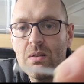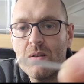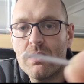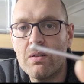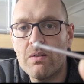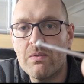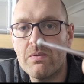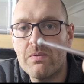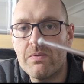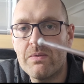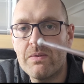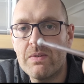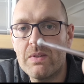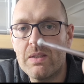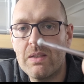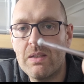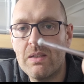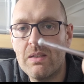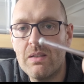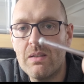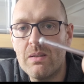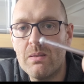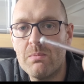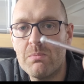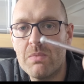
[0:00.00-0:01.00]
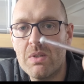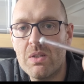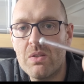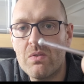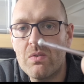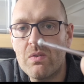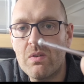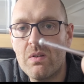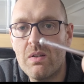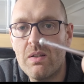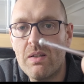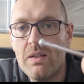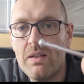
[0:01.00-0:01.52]
of the
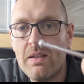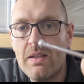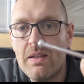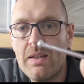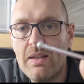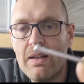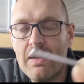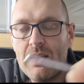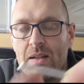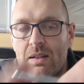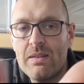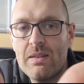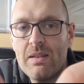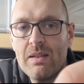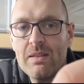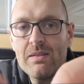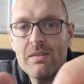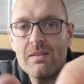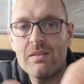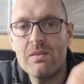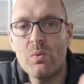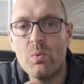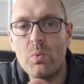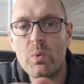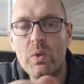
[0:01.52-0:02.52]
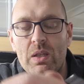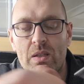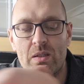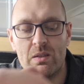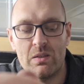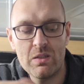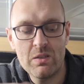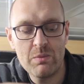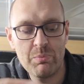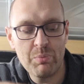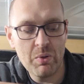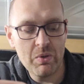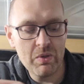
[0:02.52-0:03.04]
mandrel, and that's the
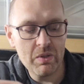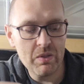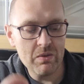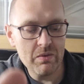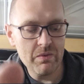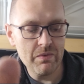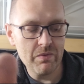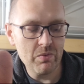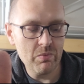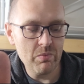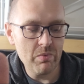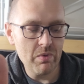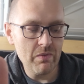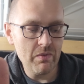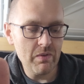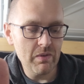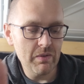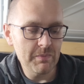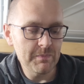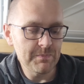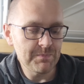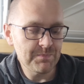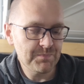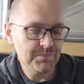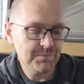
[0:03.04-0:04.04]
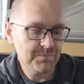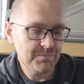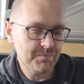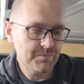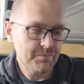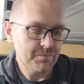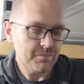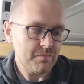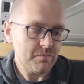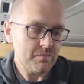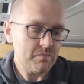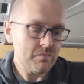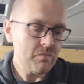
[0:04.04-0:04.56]
weakened point of the rivet.
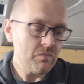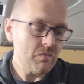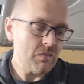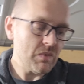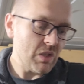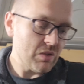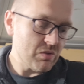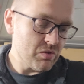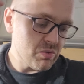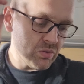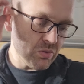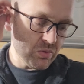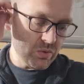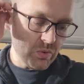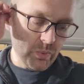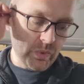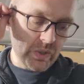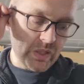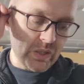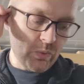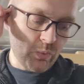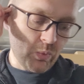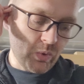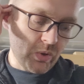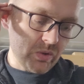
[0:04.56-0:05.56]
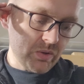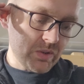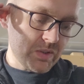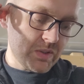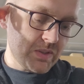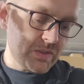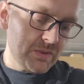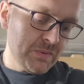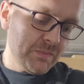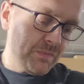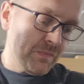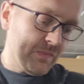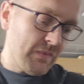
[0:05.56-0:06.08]
So the way it
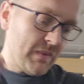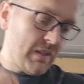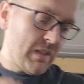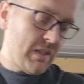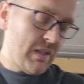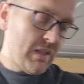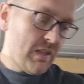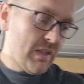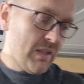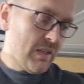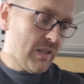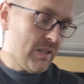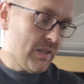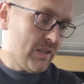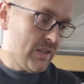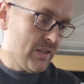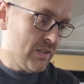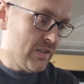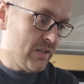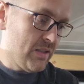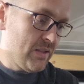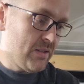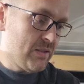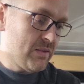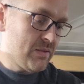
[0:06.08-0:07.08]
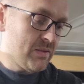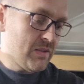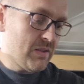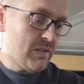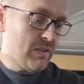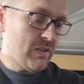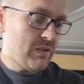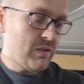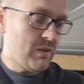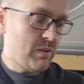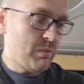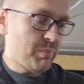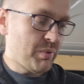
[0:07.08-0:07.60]
works is
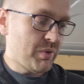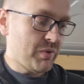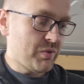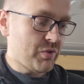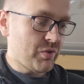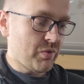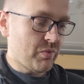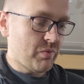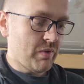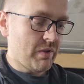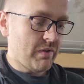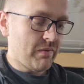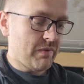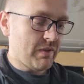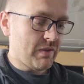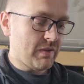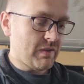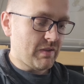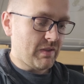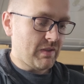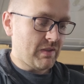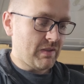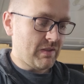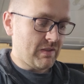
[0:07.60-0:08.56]
you put your rivet